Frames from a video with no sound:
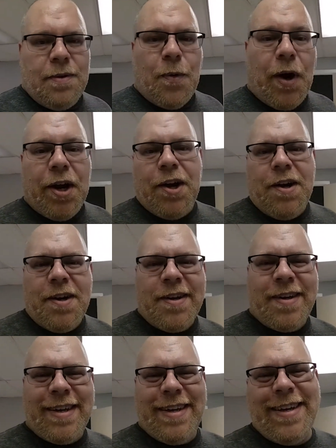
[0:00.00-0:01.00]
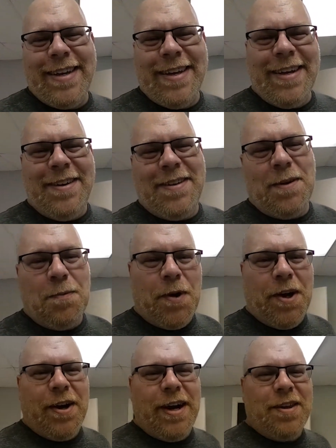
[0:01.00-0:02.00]
water and send
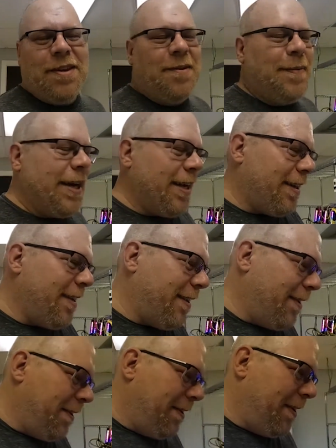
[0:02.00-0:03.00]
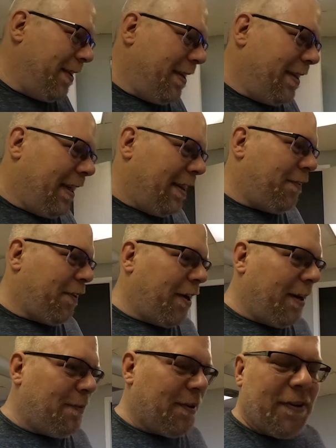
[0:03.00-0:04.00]
water out to the back. That's our
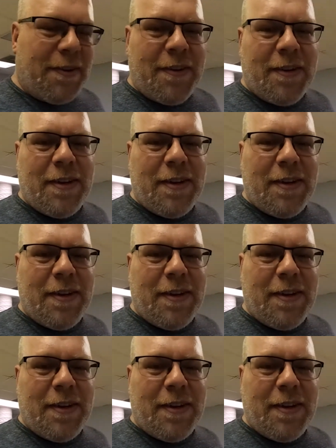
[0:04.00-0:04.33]
options.